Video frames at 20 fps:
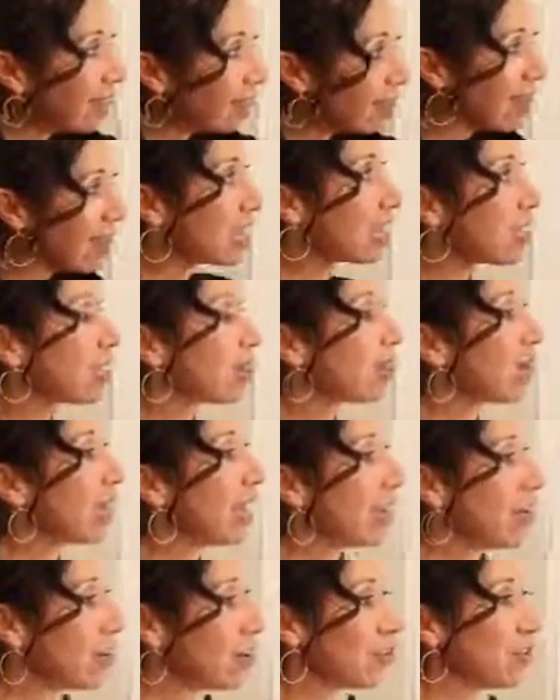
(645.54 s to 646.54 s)
cellular
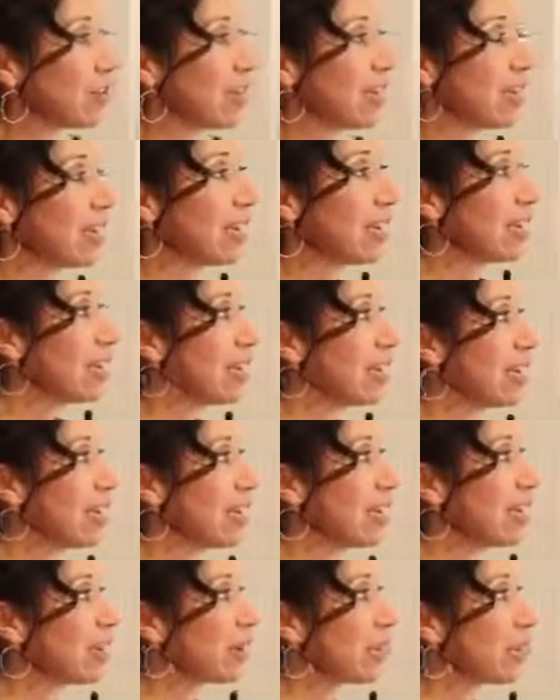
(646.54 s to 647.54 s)
energy
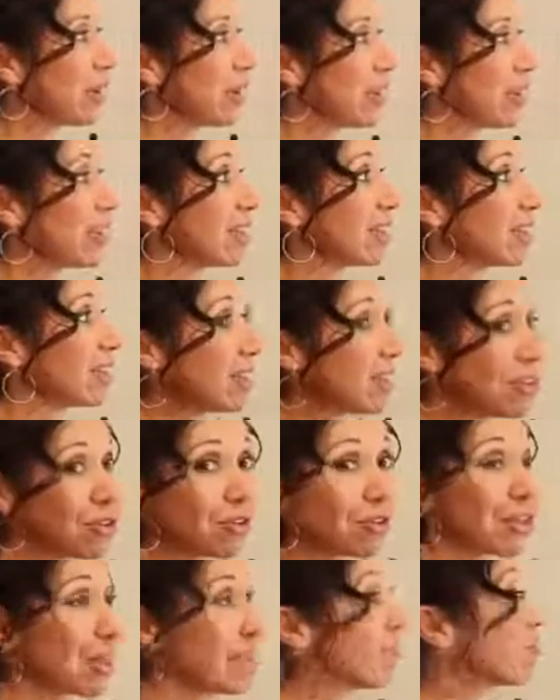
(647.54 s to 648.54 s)
is by literally